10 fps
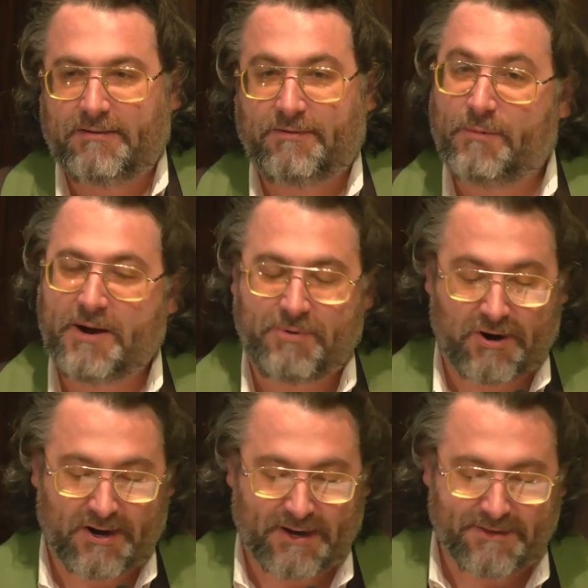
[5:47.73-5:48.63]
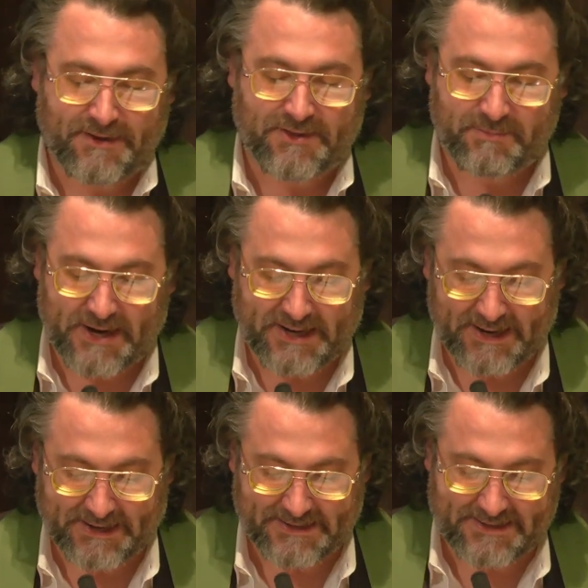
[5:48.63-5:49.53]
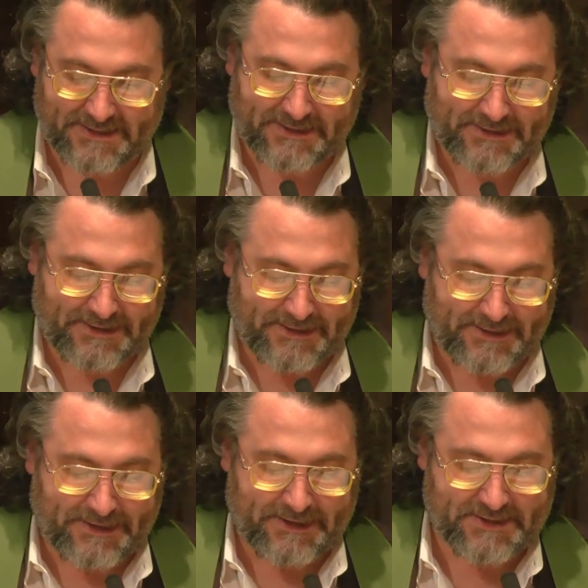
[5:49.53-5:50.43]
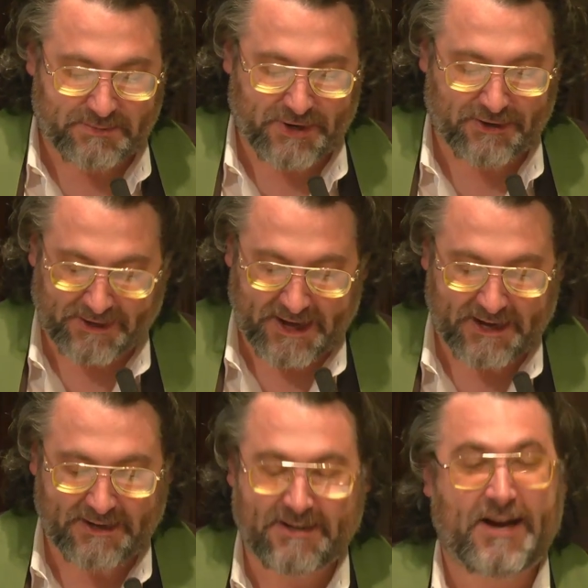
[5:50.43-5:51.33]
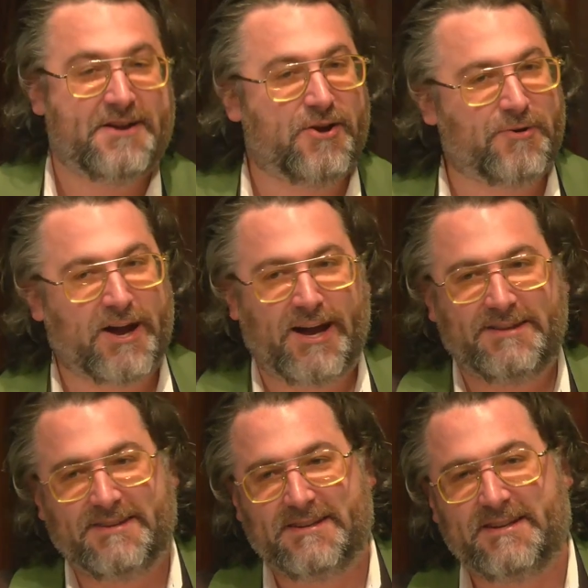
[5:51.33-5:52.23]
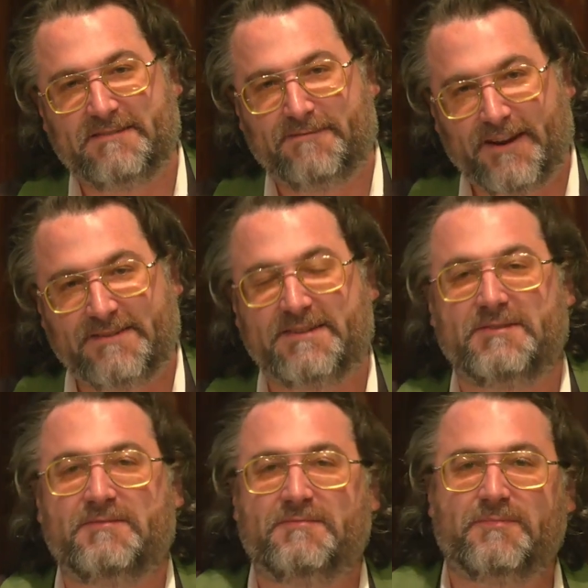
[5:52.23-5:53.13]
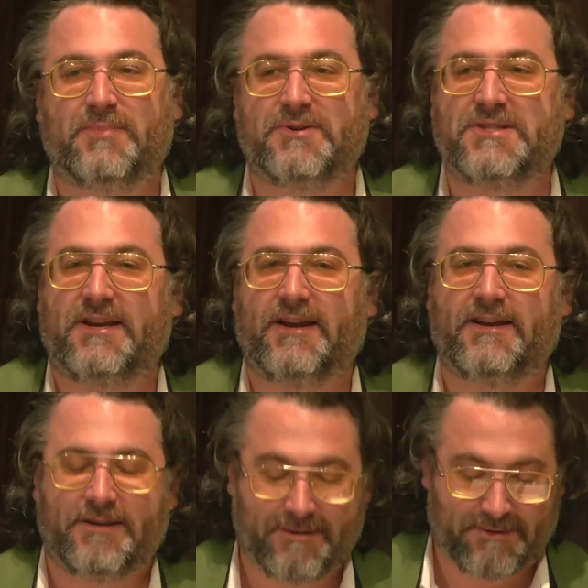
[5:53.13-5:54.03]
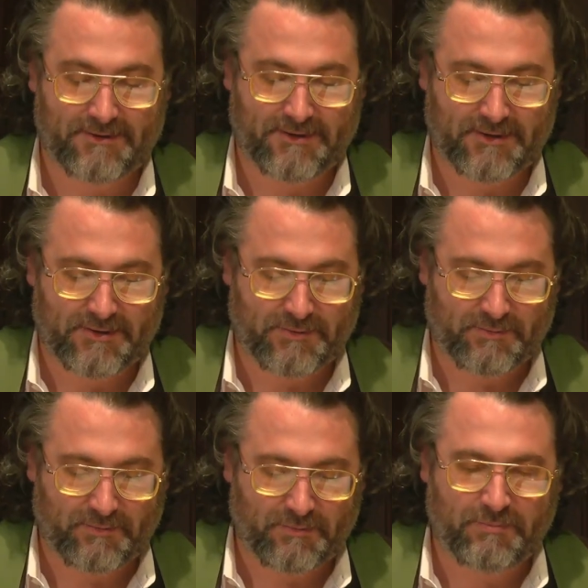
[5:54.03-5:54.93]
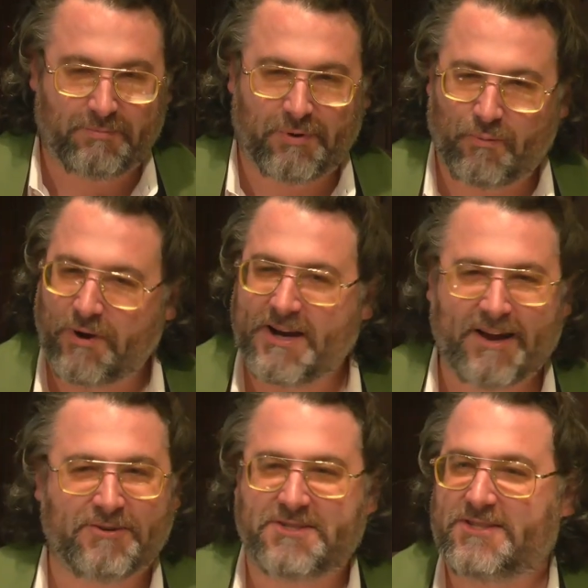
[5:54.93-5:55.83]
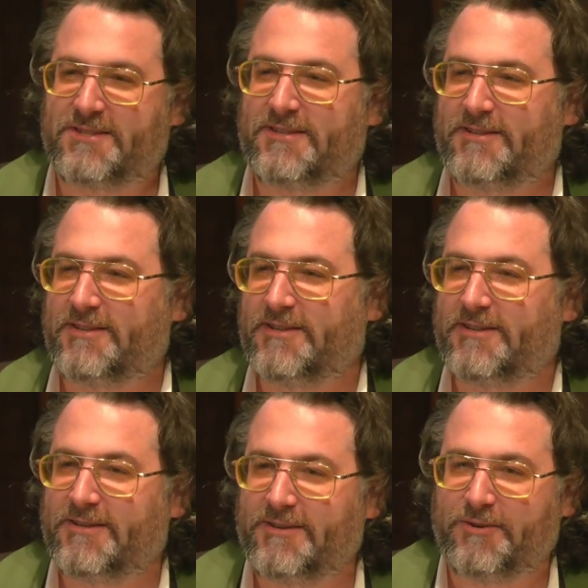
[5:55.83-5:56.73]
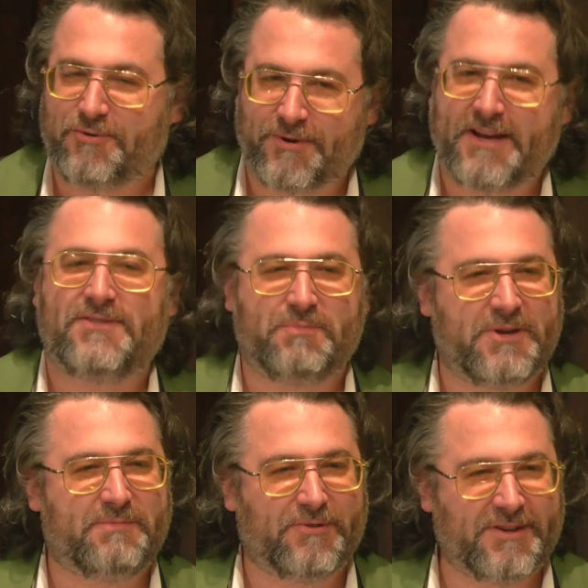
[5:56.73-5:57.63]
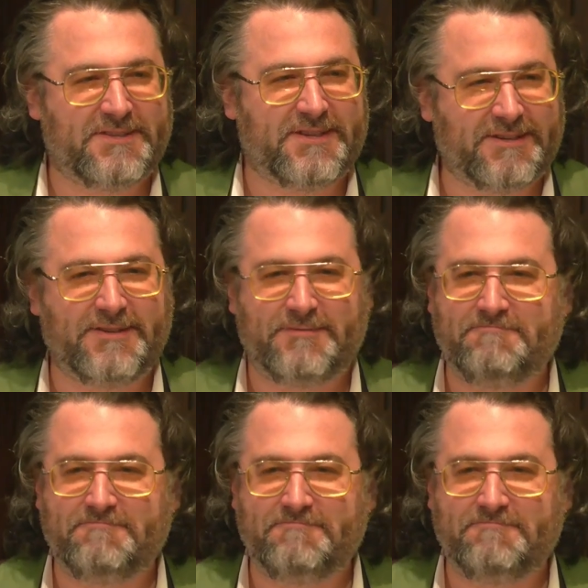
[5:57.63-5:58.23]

For my part, I think the baguette is a better candidate. I know God didn't invent it per se, but what else could create the people that did?